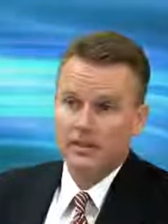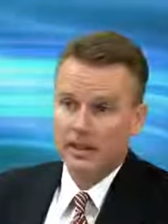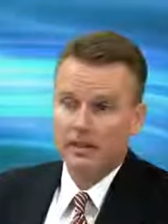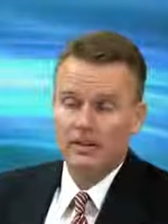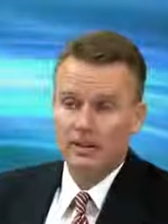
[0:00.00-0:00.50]

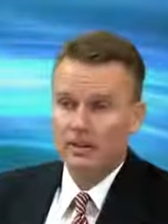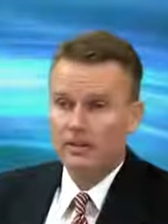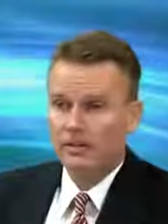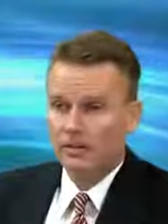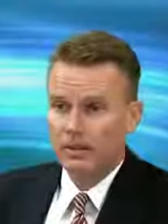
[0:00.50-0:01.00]
they are not
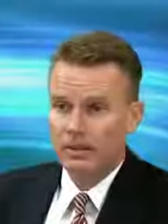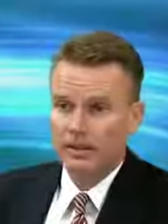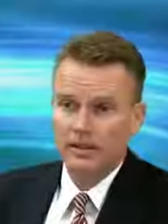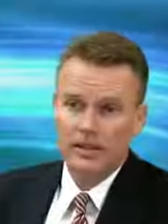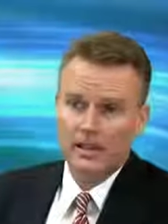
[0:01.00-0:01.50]
your
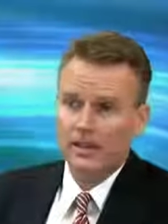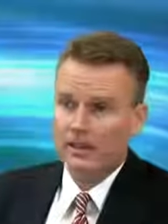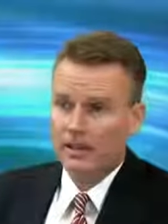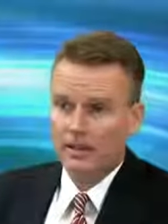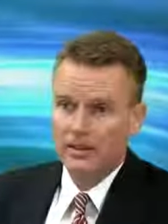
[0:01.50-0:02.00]
friend. They are
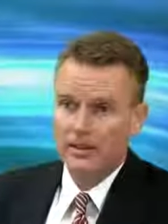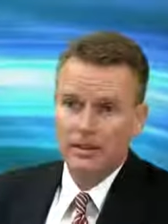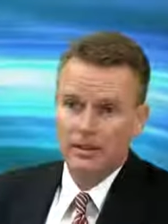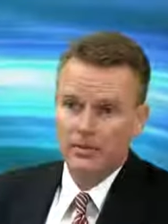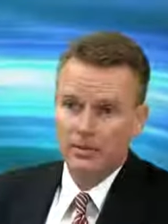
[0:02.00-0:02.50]
not there
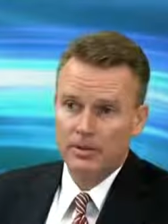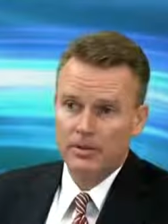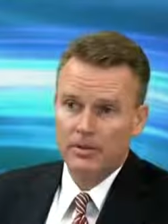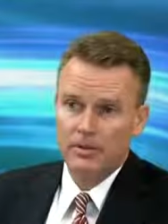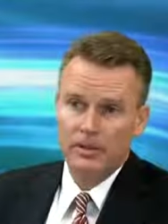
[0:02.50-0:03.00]
to help
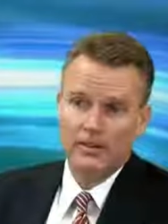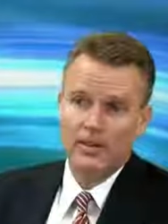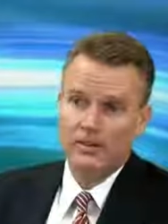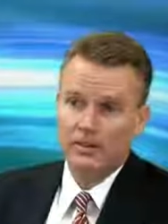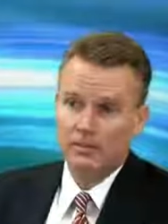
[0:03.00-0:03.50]
you. They're
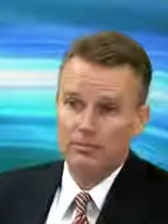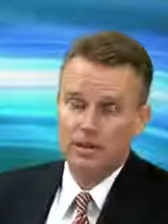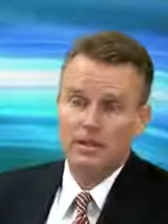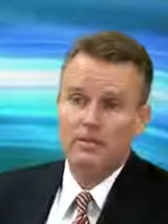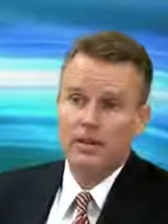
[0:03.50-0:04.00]
there to
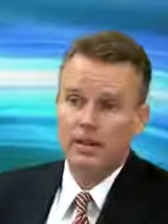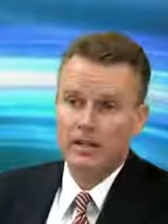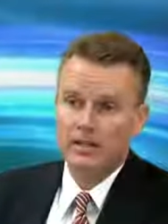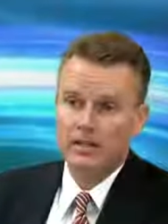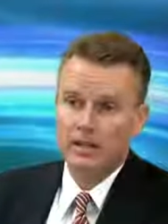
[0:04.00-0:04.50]

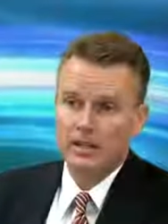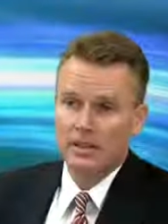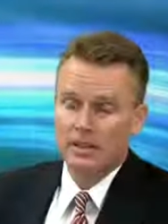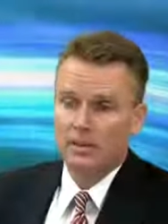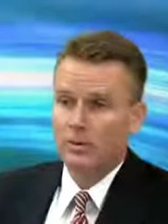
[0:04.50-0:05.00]
minimize
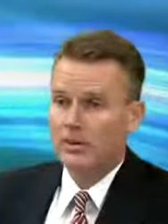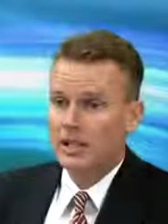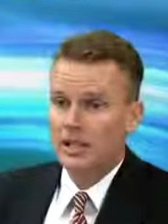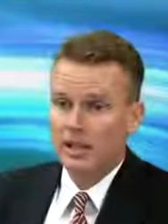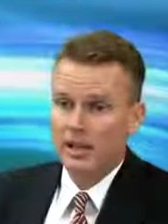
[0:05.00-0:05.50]
or
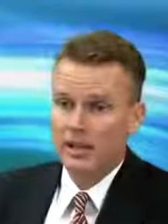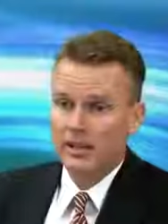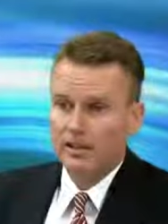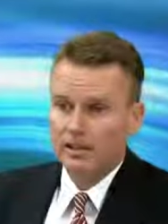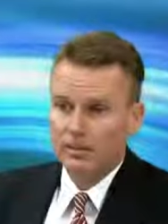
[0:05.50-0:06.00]

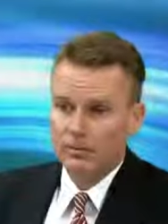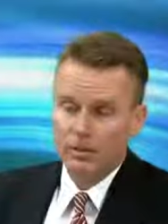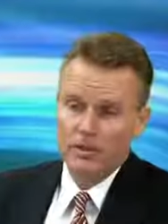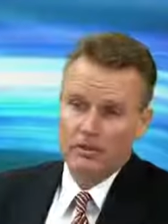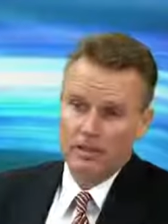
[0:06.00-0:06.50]
deny
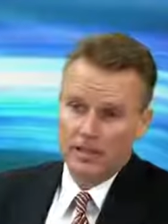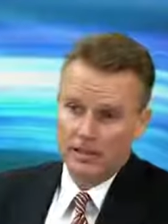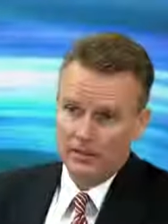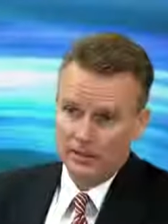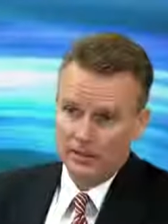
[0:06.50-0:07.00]
what you're
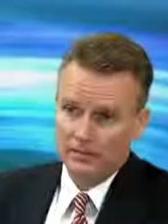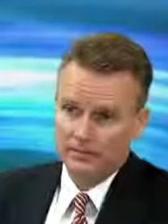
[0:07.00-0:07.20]
entitled to.